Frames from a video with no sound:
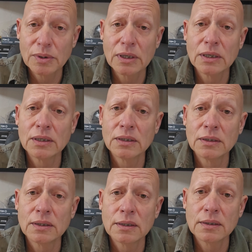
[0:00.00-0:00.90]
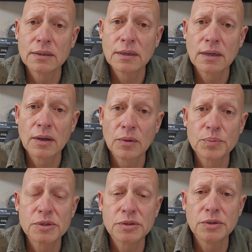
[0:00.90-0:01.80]
and
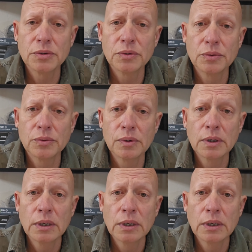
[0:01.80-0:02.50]
helps you